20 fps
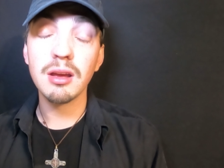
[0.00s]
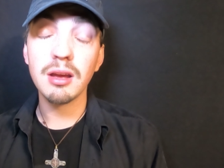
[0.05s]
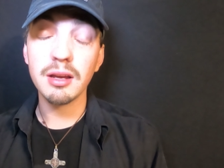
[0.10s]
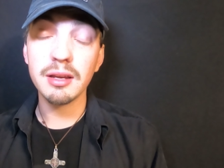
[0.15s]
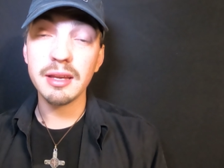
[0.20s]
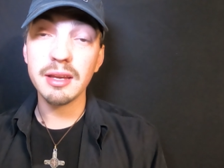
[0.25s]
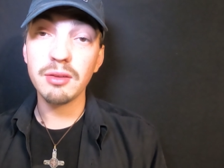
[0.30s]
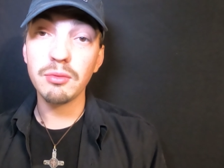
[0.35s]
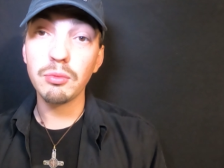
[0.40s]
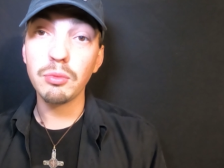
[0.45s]

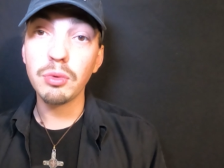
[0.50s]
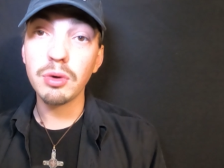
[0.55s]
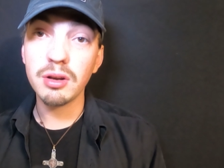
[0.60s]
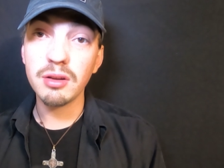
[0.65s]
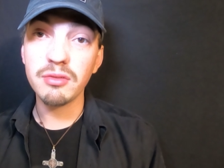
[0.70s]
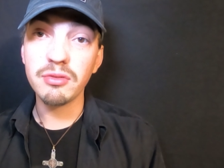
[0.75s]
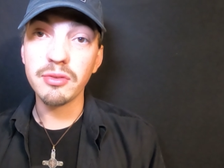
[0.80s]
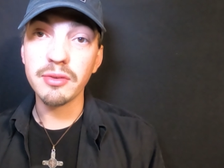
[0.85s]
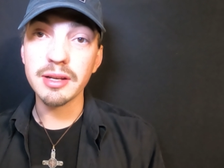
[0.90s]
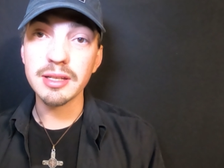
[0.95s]
Again, one
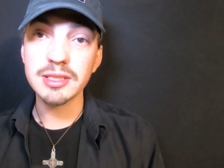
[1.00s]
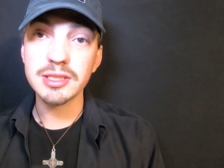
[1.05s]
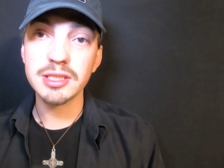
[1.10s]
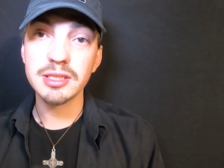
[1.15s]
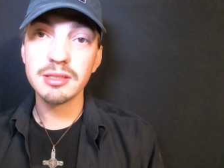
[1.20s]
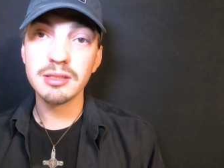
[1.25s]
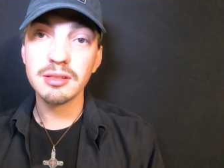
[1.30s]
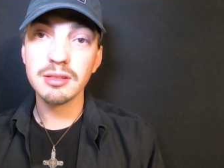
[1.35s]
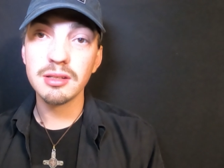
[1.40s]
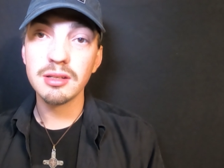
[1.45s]
of
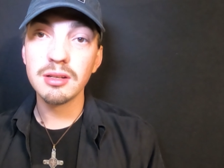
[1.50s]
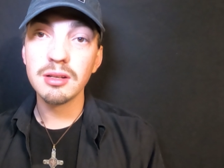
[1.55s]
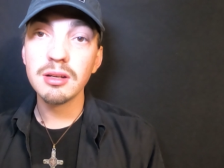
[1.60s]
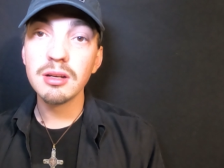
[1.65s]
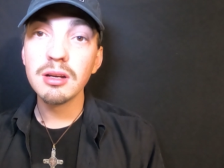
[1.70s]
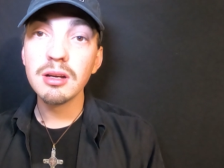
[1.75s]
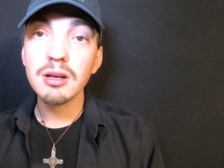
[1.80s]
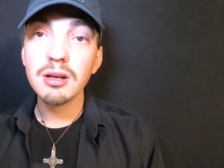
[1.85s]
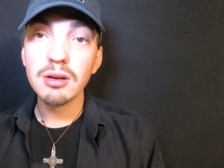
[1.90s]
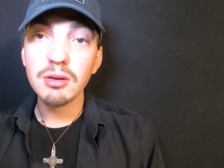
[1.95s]
which
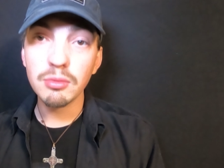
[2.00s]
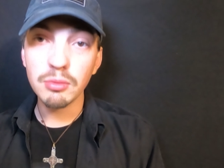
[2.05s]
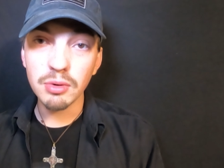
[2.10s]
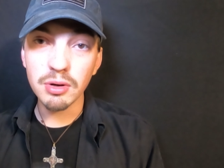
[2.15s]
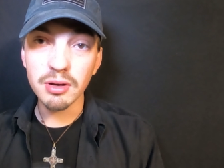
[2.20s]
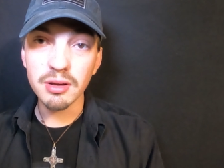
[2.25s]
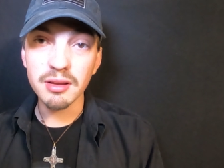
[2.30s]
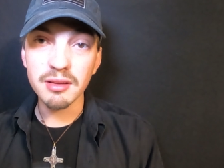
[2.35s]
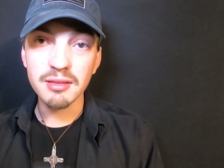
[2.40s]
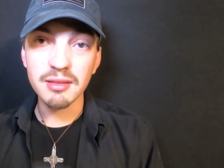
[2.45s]

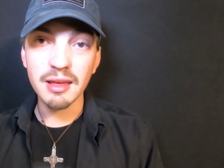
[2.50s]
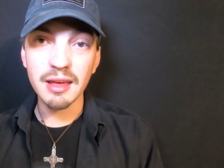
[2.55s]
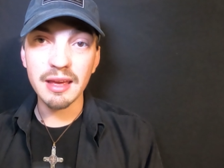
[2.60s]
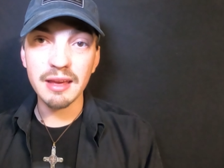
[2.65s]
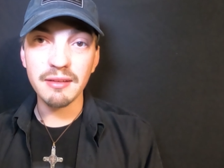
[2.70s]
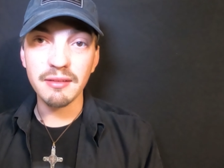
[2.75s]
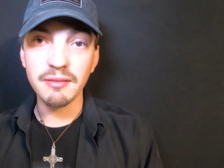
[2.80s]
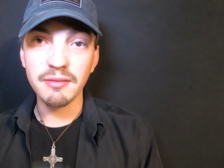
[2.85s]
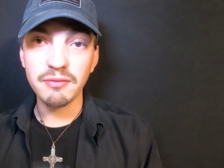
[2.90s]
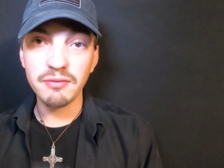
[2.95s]
was
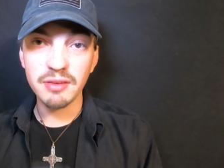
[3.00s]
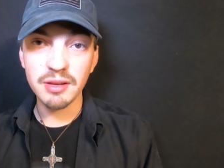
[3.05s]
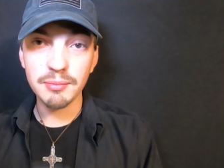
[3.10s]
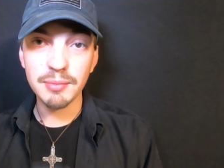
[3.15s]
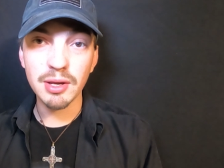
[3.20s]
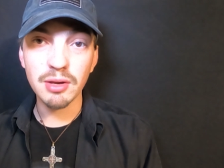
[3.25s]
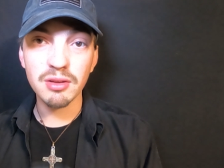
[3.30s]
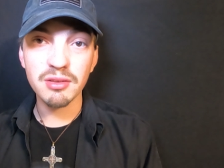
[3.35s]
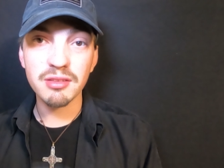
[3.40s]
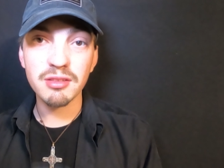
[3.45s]
a
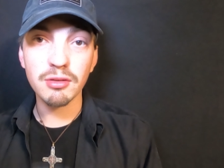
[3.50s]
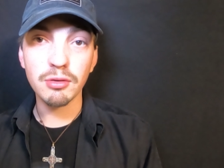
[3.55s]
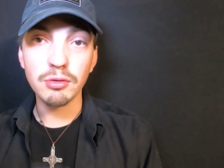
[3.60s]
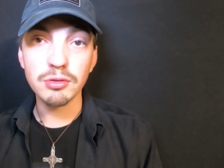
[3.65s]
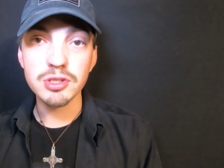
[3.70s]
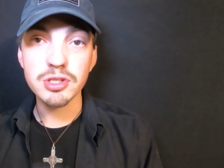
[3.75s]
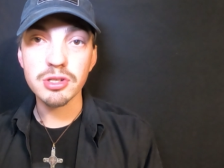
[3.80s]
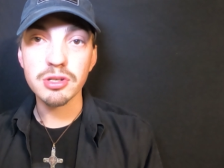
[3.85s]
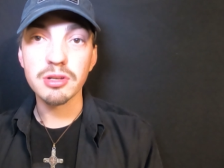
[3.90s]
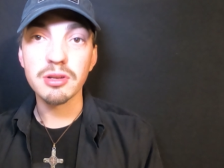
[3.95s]
female
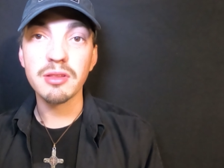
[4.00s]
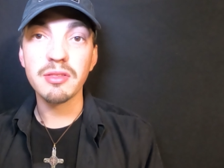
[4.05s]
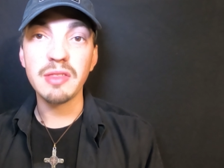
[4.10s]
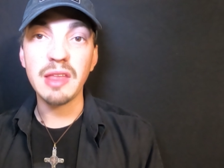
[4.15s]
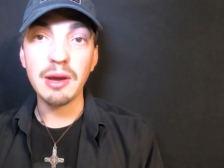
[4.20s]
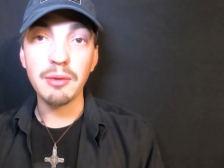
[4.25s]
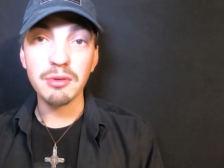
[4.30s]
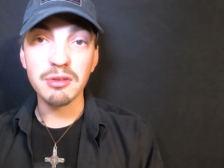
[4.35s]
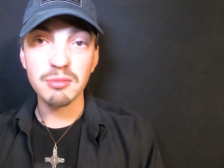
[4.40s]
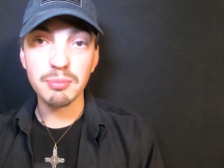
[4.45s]
soldier
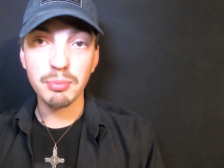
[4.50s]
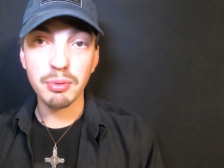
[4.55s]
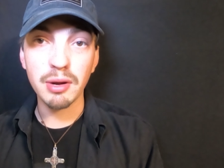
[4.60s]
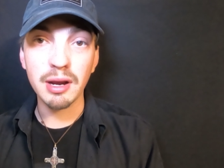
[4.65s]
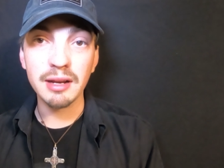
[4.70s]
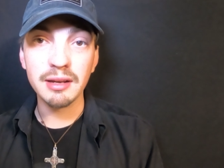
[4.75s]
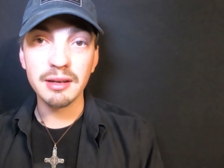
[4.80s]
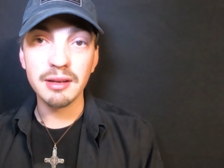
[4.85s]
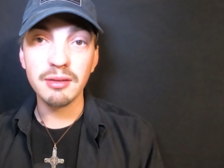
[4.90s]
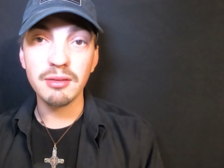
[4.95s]
that was
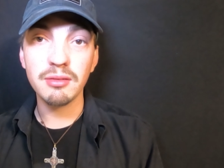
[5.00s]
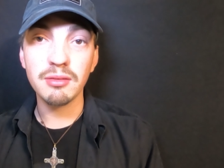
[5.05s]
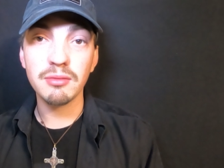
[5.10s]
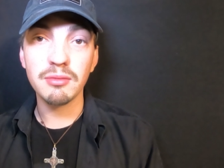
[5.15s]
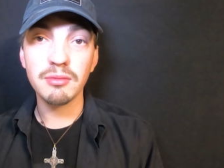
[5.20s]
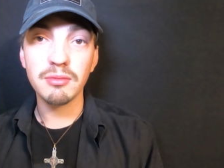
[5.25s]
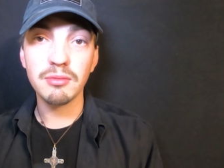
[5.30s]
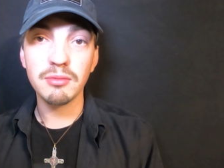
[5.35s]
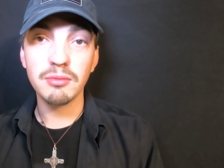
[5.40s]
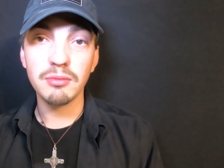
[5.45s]
pregnant
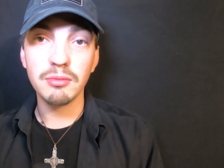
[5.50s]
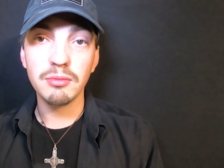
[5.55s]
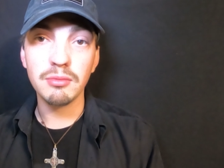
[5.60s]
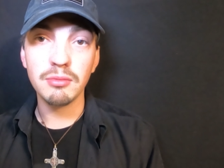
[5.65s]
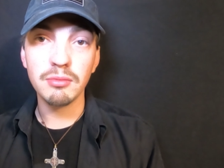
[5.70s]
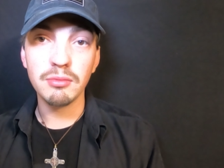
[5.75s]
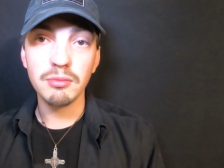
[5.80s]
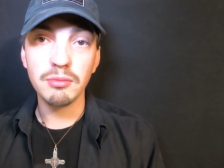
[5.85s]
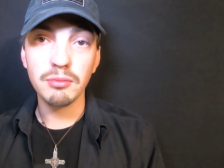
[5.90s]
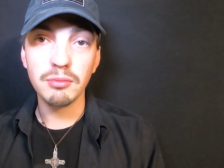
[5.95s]

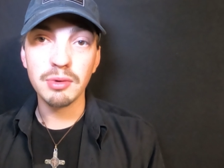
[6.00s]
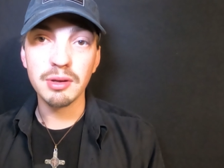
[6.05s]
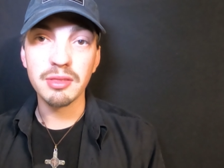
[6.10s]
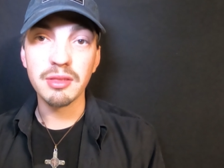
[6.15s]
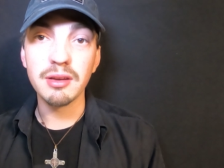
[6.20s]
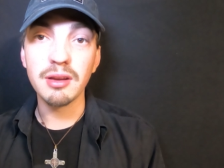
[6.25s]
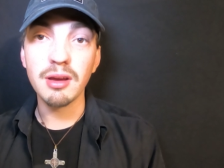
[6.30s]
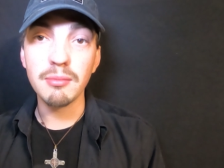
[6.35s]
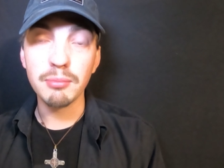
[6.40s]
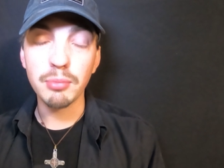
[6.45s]
with
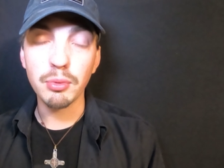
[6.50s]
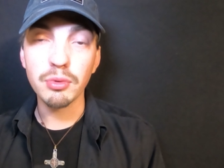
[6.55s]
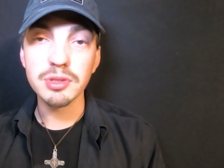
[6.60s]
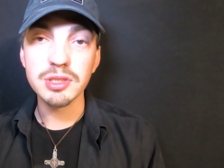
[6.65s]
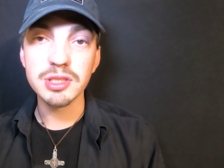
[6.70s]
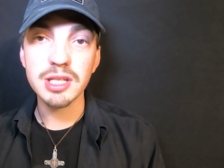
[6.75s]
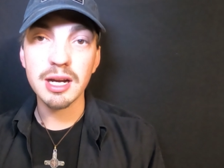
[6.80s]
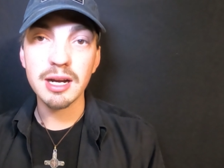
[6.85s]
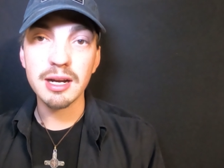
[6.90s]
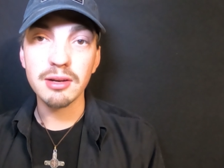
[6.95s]
an unborn
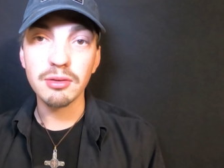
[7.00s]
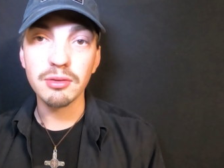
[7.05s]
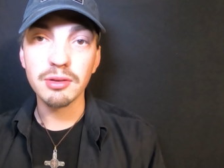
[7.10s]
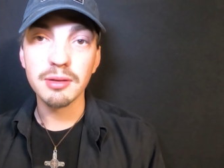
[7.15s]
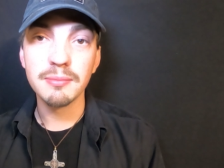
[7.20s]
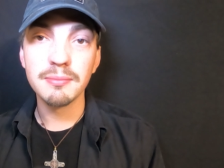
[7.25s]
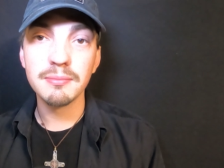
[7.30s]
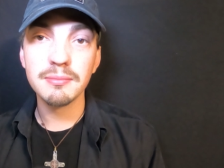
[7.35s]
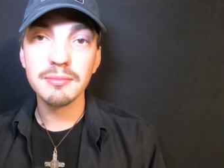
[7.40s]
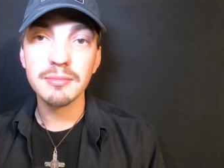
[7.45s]
child,
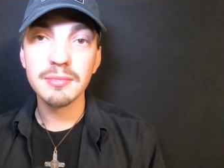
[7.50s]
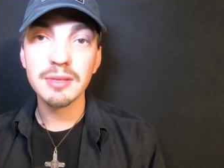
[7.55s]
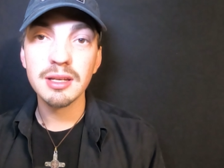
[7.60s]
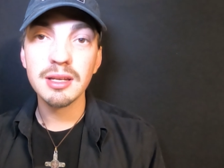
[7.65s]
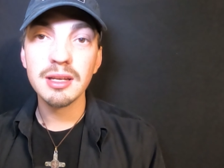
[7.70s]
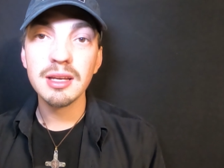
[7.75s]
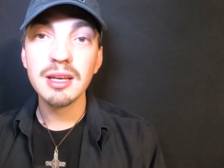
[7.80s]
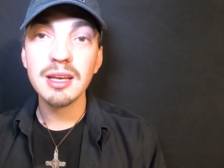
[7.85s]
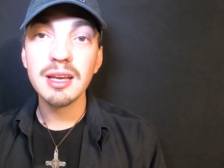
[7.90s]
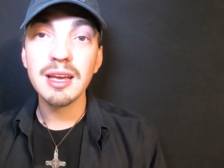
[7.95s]

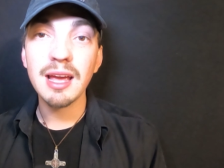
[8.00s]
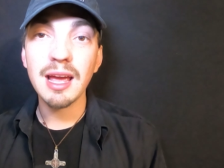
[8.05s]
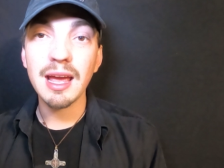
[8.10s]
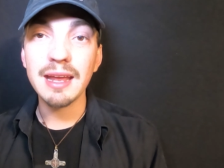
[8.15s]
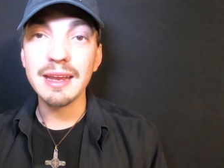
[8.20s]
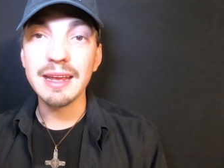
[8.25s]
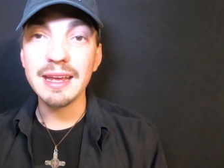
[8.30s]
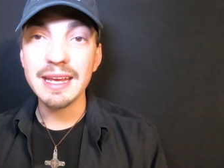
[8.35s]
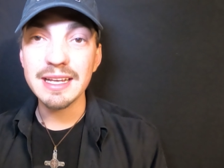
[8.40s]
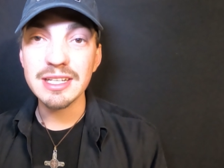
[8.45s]

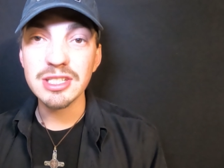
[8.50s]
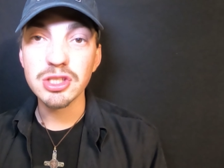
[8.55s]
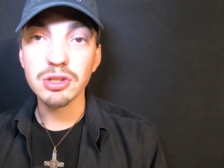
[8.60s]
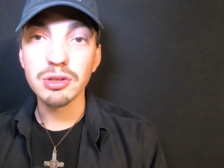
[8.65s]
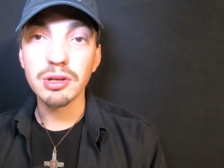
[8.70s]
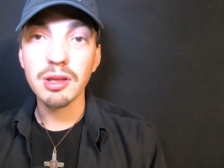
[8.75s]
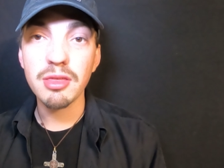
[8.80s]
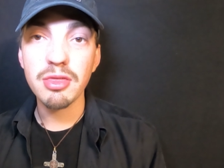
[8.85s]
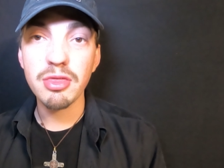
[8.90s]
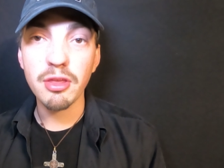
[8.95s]
and
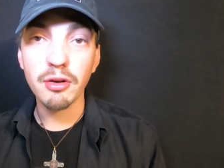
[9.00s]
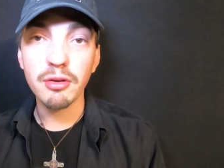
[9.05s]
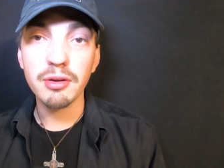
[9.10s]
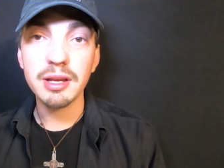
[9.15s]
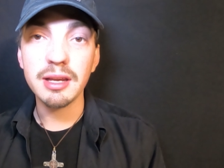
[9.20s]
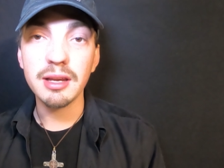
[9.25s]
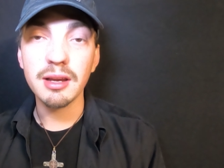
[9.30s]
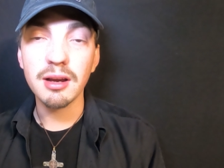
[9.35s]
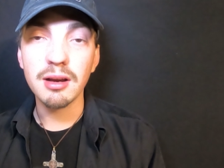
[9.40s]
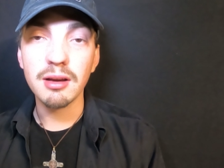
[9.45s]
injured
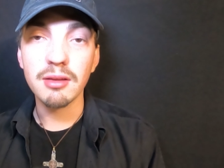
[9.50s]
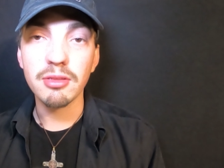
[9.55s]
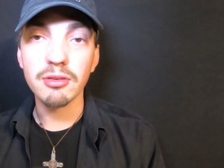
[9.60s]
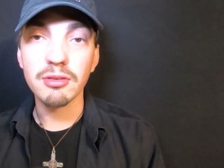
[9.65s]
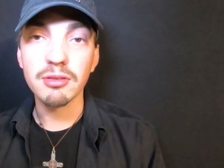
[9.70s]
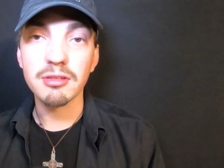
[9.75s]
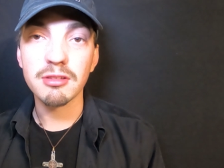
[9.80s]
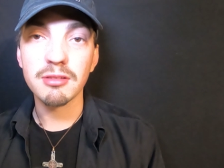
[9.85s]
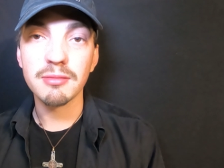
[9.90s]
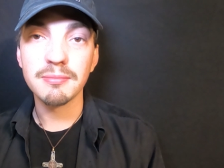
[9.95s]
30
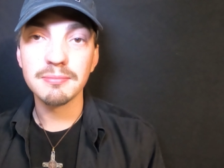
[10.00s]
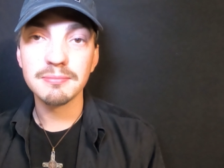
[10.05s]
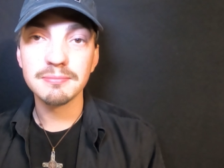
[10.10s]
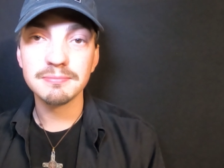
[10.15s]
others.